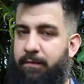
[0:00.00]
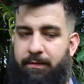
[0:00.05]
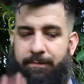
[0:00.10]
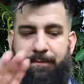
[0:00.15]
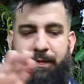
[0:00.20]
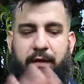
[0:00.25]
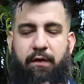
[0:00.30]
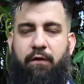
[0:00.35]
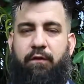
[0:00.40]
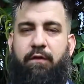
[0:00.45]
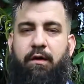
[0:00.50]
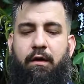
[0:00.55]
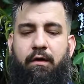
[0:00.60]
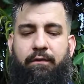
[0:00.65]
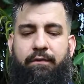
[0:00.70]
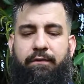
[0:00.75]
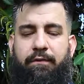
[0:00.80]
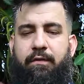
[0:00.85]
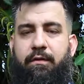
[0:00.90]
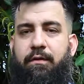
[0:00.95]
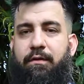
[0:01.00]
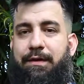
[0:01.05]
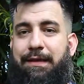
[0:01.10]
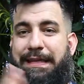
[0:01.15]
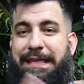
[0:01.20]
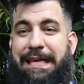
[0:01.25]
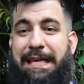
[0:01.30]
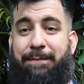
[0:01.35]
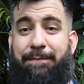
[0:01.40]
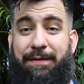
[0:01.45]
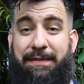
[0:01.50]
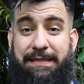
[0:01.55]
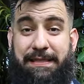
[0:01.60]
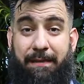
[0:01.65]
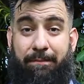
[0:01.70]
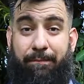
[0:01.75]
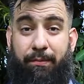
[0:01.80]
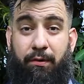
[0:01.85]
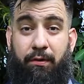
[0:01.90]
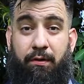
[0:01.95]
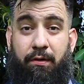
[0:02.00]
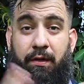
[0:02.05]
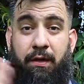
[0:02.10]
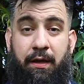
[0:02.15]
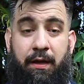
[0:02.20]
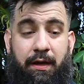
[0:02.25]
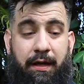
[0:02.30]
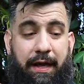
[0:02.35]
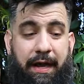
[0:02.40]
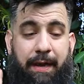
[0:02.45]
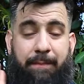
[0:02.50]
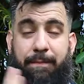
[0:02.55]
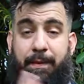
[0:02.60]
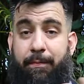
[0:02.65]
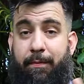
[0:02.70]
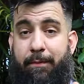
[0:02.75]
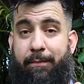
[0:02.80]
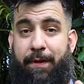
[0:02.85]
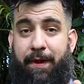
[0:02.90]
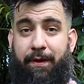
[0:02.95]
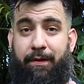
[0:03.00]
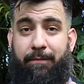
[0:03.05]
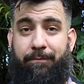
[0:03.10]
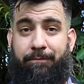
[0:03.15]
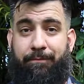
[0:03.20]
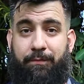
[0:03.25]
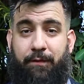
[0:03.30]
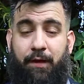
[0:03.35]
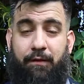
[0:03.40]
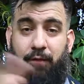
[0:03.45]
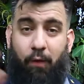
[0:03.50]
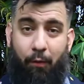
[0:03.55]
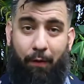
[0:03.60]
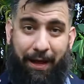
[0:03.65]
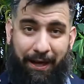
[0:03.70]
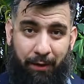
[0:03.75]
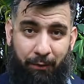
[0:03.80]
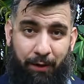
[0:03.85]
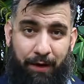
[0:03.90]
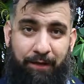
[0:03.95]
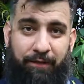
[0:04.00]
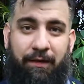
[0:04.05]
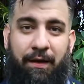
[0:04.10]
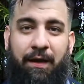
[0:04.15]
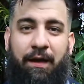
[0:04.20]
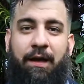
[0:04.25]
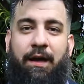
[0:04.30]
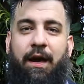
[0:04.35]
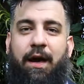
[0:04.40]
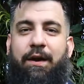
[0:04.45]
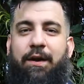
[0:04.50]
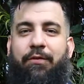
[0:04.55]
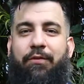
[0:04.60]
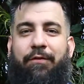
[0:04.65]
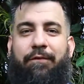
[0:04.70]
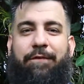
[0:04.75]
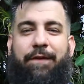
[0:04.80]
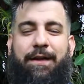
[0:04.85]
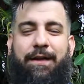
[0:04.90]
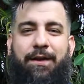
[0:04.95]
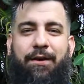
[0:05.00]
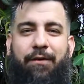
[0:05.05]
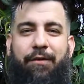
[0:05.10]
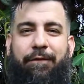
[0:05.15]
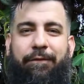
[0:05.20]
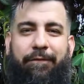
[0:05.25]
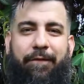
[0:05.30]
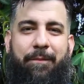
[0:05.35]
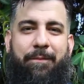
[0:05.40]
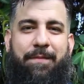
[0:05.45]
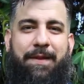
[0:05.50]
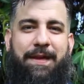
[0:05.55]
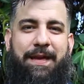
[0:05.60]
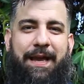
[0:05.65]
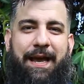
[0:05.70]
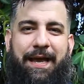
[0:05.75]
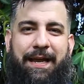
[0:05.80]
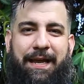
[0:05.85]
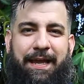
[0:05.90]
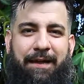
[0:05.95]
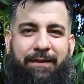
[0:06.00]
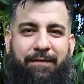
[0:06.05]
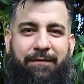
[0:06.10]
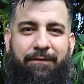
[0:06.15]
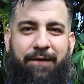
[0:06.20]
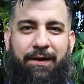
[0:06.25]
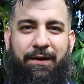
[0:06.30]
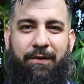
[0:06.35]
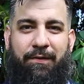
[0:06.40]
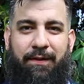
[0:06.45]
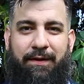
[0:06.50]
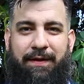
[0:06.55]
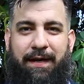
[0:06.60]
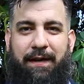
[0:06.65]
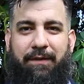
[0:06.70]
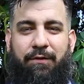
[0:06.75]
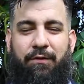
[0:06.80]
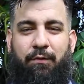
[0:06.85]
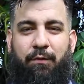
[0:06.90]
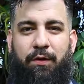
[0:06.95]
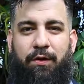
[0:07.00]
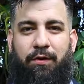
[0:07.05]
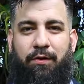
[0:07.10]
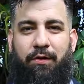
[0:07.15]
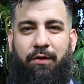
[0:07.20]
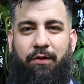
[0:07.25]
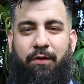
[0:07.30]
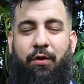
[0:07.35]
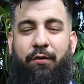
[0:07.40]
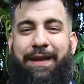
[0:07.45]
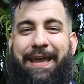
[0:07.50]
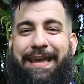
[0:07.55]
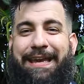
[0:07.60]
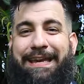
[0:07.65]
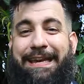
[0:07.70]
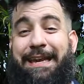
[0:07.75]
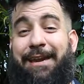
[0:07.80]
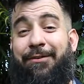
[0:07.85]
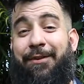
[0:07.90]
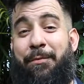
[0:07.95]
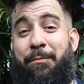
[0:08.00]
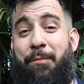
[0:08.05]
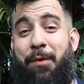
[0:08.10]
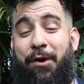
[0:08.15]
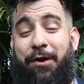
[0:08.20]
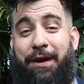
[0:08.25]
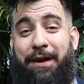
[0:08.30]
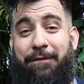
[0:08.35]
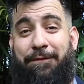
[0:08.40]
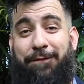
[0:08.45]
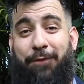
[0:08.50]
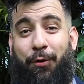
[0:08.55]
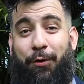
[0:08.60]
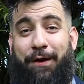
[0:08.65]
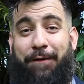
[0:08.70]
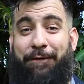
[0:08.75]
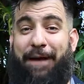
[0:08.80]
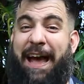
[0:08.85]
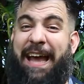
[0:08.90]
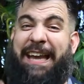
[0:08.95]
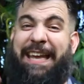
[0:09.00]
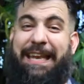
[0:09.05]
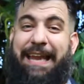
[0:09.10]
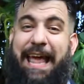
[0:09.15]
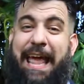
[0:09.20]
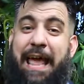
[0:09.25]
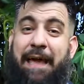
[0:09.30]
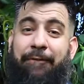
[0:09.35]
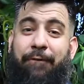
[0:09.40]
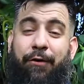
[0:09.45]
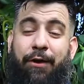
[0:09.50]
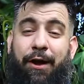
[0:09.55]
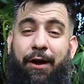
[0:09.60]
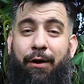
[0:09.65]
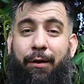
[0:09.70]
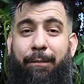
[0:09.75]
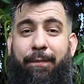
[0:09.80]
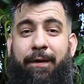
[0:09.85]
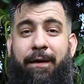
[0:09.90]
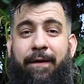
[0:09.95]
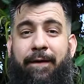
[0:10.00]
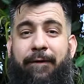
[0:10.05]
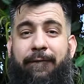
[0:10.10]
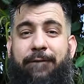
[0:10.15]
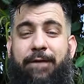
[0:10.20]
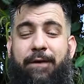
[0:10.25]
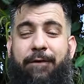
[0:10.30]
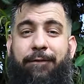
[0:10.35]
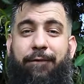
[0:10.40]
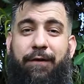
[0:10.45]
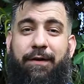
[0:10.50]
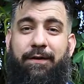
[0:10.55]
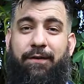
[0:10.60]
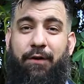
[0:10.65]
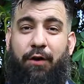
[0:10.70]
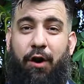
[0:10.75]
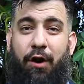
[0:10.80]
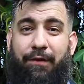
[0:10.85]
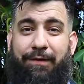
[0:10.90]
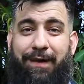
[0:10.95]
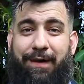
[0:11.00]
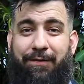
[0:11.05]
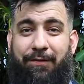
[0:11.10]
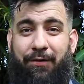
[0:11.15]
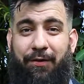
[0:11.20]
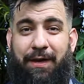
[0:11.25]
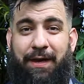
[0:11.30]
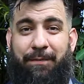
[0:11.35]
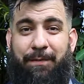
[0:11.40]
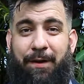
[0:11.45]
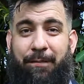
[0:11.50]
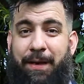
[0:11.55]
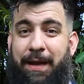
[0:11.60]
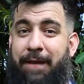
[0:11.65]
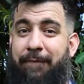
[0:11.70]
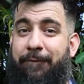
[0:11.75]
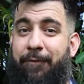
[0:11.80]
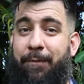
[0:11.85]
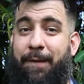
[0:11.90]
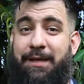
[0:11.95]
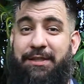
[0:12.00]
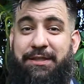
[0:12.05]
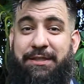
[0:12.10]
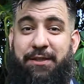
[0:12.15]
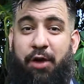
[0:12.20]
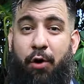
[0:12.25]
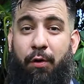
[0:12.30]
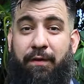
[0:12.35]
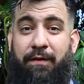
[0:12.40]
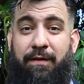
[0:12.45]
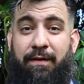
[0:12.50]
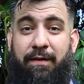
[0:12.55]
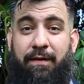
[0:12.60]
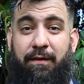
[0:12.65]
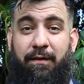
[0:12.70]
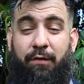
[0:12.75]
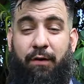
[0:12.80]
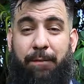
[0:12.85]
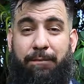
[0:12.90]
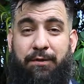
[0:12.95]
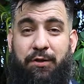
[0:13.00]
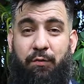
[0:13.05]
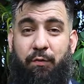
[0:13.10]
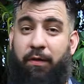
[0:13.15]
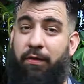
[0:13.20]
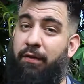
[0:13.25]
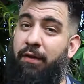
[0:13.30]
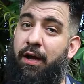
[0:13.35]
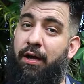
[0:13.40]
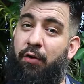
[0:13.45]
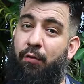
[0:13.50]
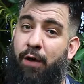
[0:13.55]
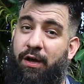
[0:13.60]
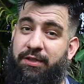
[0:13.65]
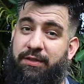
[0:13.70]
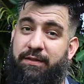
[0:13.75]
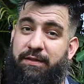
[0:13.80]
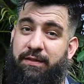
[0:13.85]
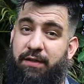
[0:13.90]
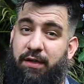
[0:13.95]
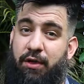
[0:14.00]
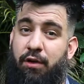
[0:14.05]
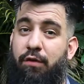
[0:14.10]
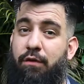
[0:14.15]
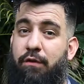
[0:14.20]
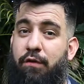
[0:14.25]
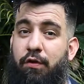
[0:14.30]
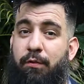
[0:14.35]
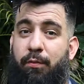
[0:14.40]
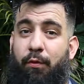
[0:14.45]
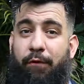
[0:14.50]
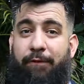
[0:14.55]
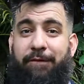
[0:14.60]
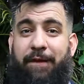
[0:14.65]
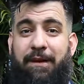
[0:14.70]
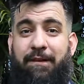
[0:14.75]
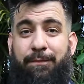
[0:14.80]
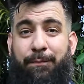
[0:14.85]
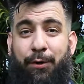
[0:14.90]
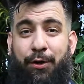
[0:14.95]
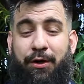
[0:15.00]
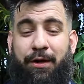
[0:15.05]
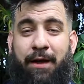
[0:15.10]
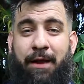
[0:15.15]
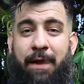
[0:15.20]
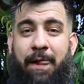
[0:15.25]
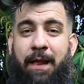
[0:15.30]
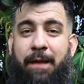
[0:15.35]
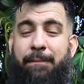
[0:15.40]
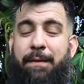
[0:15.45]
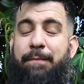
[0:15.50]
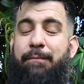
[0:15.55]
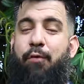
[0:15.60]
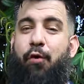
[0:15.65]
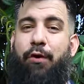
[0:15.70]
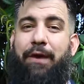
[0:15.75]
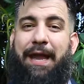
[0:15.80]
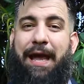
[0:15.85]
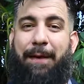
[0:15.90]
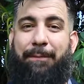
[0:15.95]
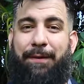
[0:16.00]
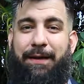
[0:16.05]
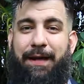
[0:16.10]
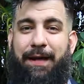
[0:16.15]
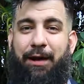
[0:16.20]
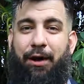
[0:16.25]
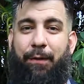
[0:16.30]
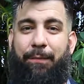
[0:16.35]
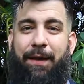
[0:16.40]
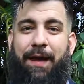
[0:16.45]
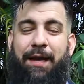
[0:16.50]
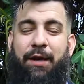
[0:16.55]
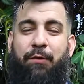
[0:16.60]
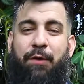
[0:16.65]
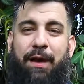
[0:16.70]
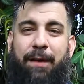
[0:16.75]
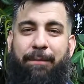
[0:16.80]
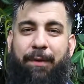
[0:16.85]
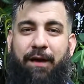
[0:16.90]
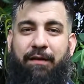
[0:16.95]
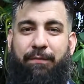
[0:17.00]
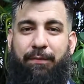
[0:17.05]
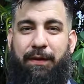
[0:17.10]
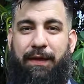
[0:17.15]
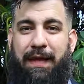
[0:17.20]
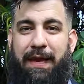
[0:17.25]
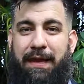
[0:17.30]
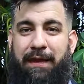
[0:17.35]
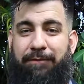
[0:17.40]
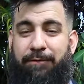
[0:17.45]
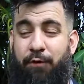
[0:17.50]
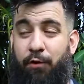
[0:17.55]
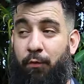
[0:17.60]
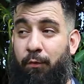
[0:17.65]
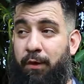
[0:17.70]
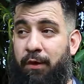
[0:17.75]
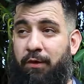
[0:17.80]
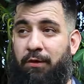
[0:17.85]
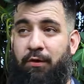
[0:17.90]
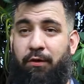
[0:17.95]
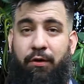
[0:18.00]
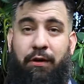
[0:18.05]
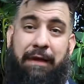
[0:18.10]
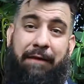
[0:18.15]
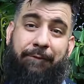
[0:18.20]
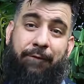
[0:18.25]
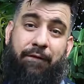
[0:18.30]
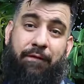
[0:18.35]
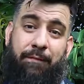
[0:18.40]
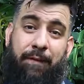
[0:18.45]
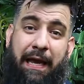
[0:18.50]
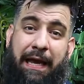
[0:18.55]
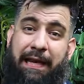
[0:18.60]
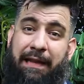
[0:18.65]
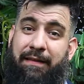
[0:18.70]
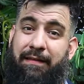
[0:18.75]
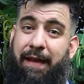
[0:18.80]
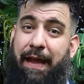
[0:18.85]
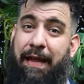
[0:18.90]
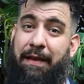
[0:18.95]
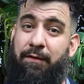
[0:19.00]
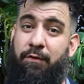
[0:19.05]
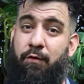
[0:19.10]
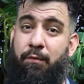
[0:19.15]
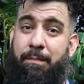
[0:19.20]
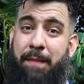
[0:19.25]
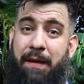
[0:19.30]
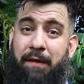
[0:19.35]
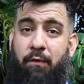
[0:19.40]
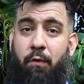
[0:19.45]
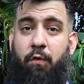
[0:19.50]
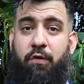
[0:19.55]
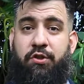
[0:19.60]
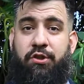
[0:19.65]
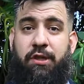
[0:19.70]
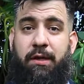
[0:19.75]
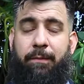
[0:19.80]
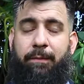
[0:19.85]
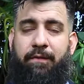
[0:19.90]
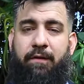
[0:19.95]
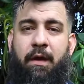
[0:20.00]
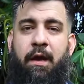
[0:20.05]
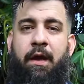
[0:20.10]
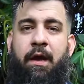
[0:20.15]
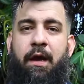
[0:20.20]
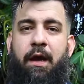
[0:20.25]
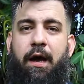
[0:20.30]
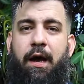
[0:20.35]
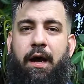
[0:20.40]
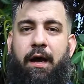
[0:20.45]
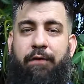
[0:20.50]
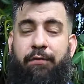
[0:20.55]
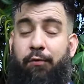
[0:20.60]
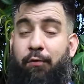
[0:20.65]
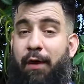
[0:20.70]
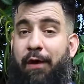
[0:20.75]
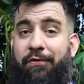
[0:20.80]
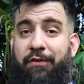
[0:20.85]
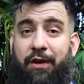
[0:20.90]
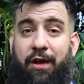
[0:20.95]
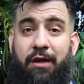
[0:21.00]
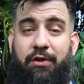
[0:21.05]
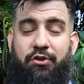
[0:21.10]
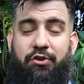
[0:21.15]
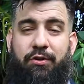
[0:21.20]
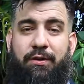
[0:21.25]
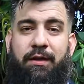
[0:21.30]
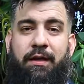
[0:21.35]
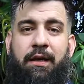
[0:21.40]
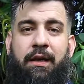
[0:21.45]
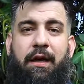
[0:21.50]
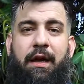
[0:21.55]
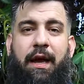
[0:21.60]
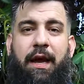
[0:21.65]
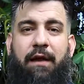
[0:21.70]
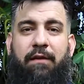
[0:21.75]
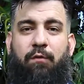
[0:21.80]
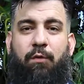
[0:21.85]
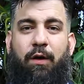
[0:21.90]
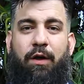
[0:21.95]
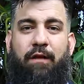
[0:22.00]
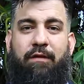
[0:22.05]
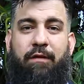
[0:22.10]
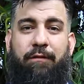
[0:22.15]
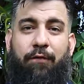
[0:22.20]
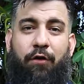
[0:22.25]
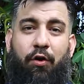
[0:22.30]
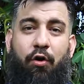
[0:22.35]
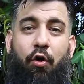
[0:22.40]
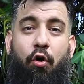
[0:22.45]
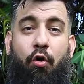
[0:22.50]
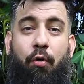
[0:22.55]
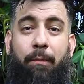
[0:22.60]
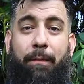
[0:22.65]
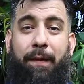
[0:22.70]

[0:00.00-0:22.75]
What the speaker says: Be yourself, keep it simple, and be prepared. So anyways, another video from me, Eddie Acevedo, the Tattooed Realtor, located here in Margate, Florida. If I can ever help, feel free to call, text, or email. My information is always in the description, whether or not you're watching this on YouTube or Facebook. I'd be more than happy to help any way I possibly can. If you're a realtor looking for some guidance, I do mentorships throughout the country, as well as if you're a home